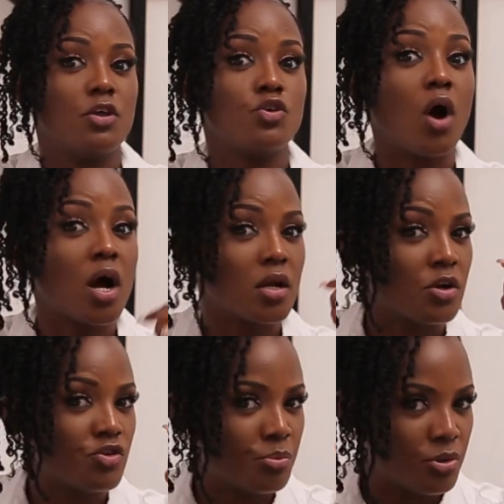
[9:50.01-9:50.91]
you're an
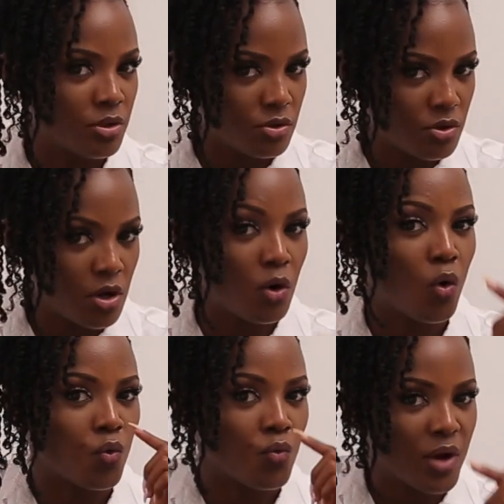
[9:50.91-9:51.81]
entrepreneur
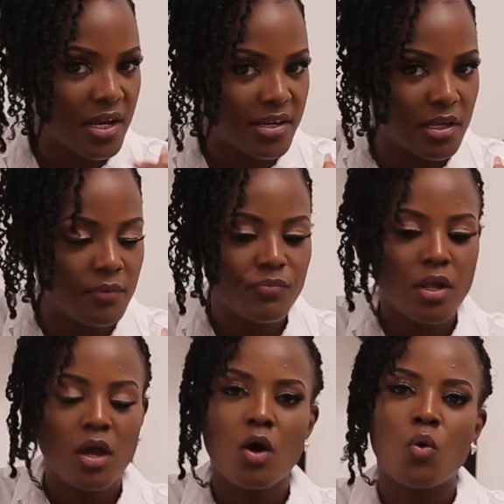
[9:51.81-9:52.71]
already,
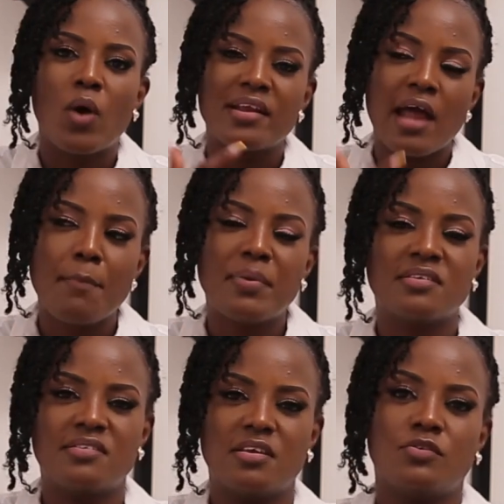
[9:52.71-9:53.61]
what
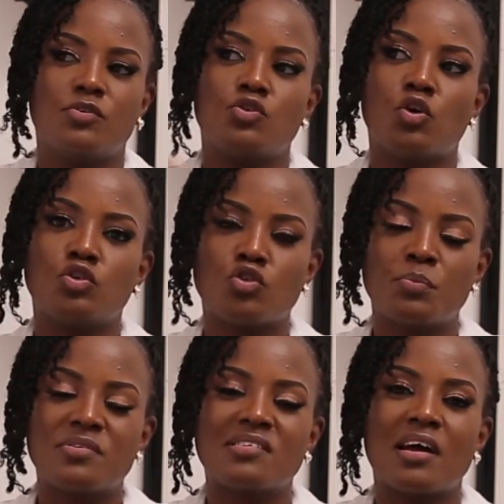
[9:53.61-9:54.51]
happens is your
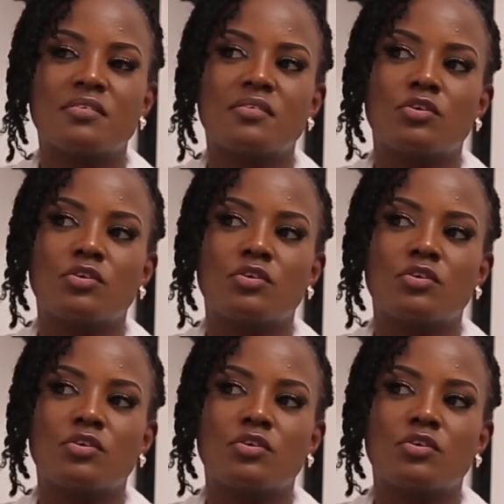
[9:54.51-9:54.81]
job starts,